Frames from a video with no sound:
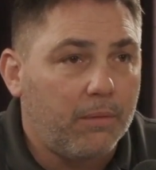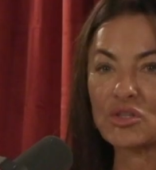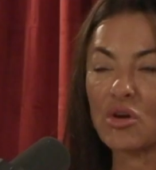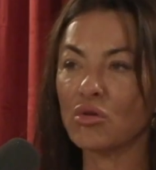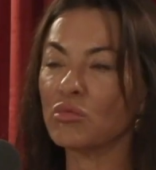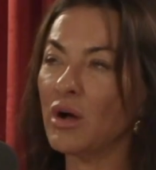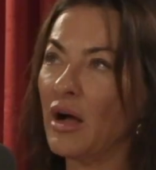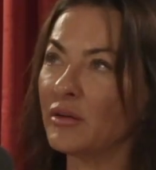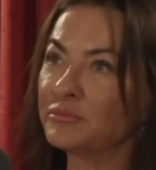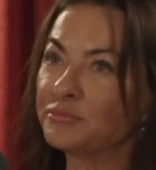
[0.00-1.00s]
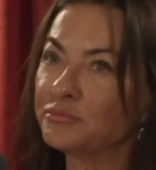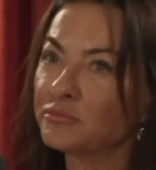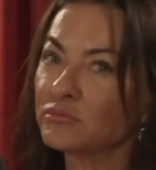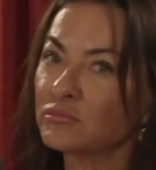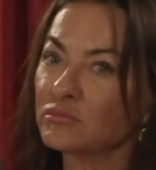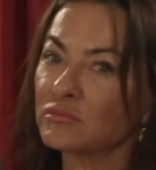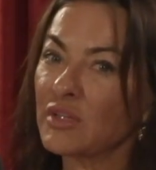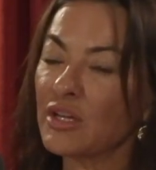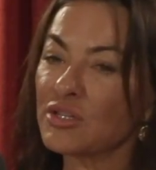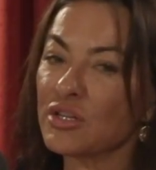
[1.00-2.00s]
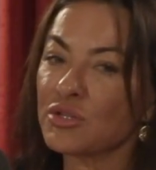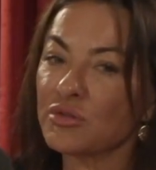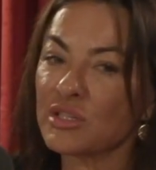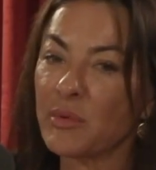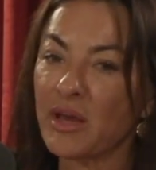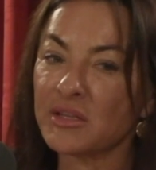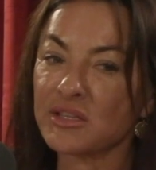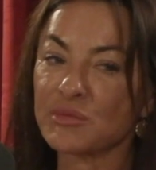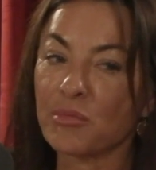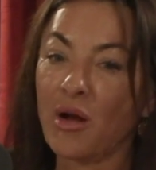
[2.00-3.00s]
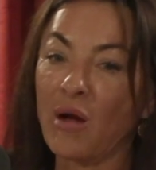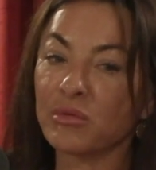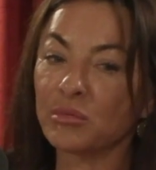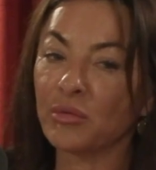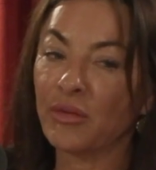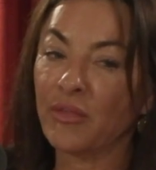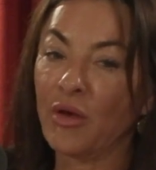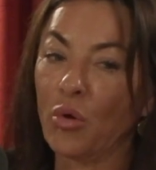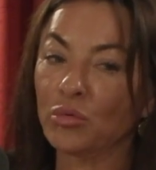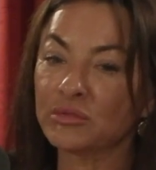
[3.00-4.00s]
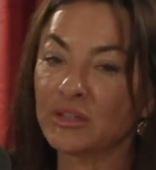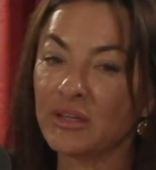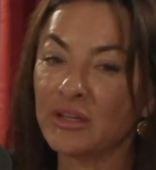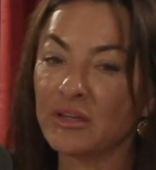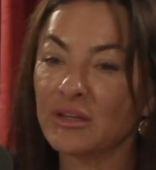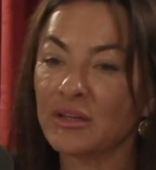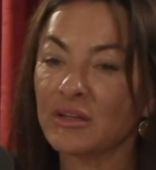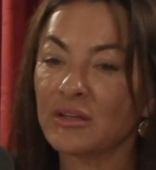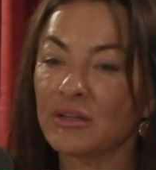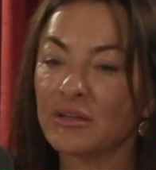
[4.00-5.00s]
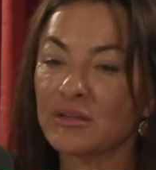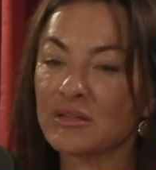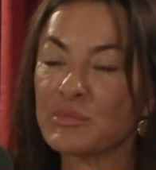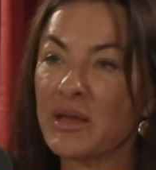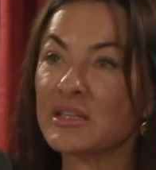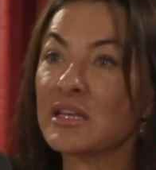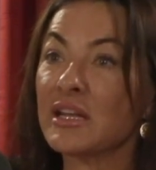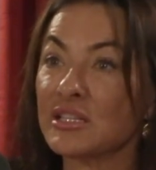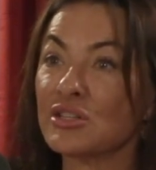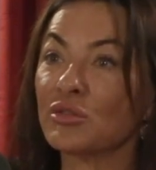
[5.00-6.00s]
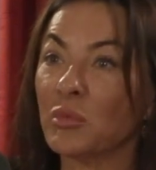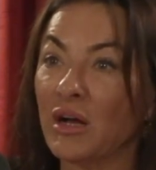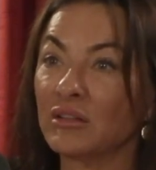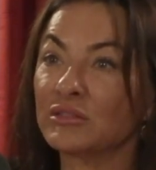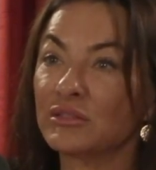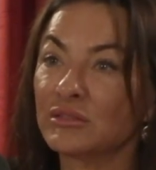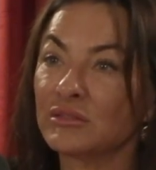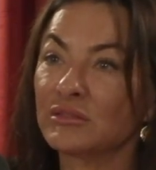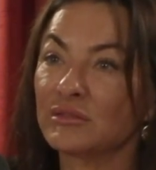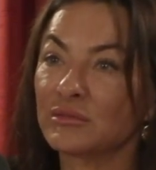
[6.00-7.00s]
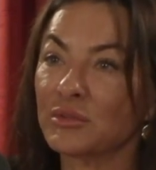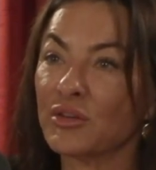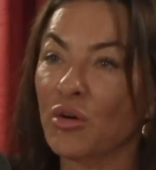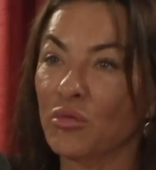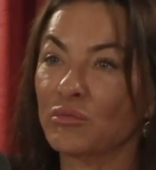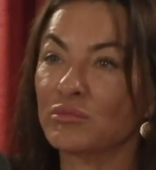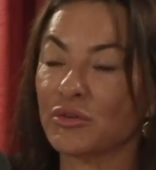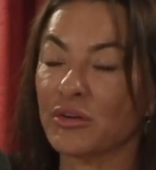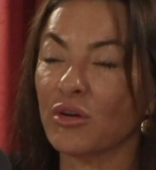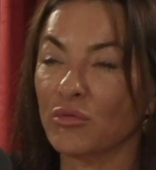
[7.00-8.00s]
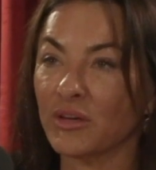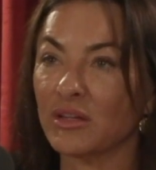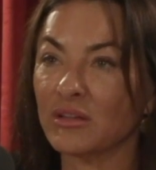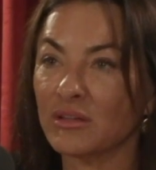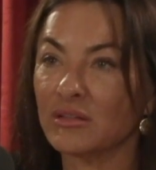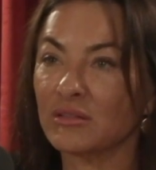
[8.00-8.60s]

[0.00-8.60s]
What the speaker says: So the industrial space is probably the only space that has done well with during COVID.